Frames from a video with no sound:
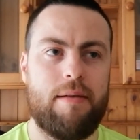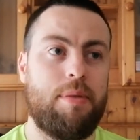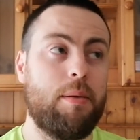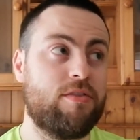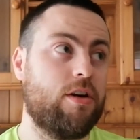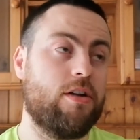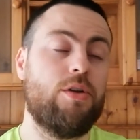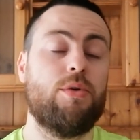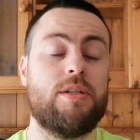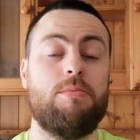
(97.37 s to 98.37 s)
People started to
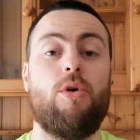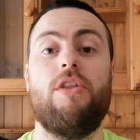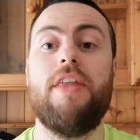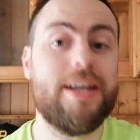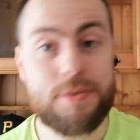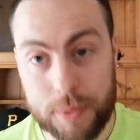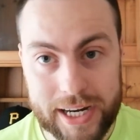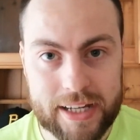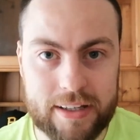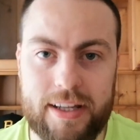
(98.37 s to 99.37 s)
notice him more this
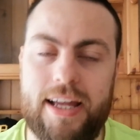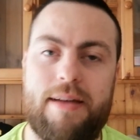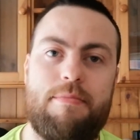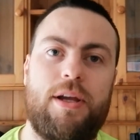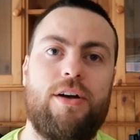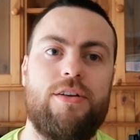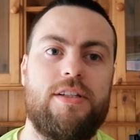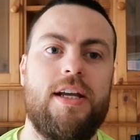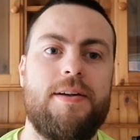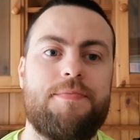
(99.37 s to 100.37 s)
week
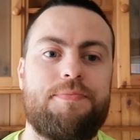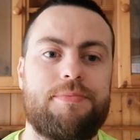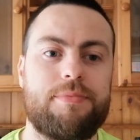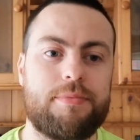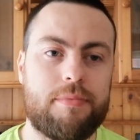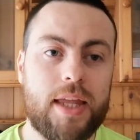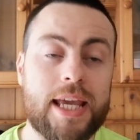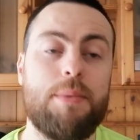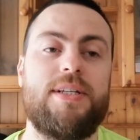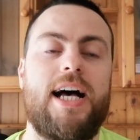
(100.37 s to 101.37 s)
because
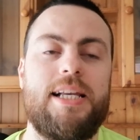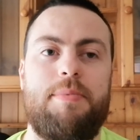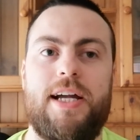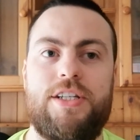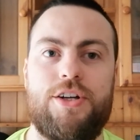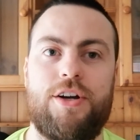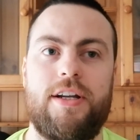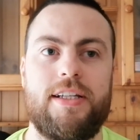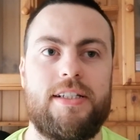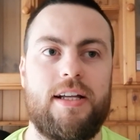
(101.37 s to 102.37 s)
he was asked by a
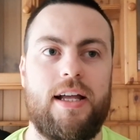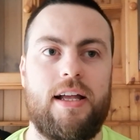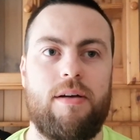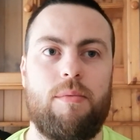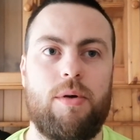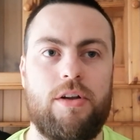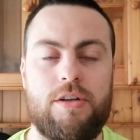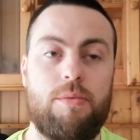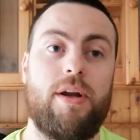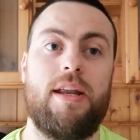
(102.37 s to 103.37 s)
journalist, what
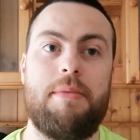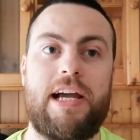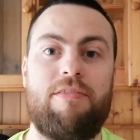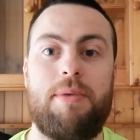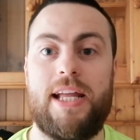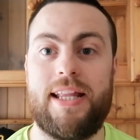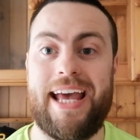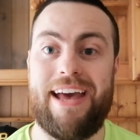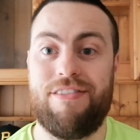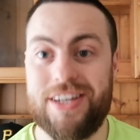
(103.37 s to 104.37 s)
did he make of being the
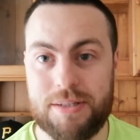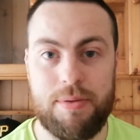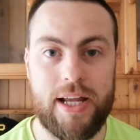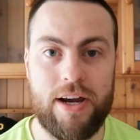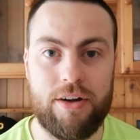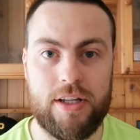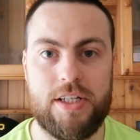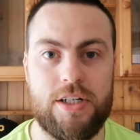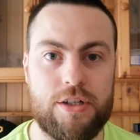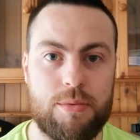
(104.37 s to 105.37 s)
heaviest player at
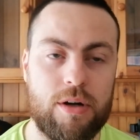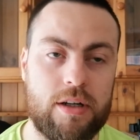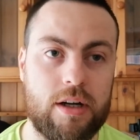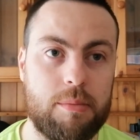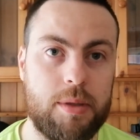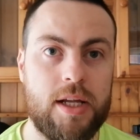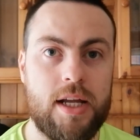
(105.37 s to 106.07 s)
this year's World Cup?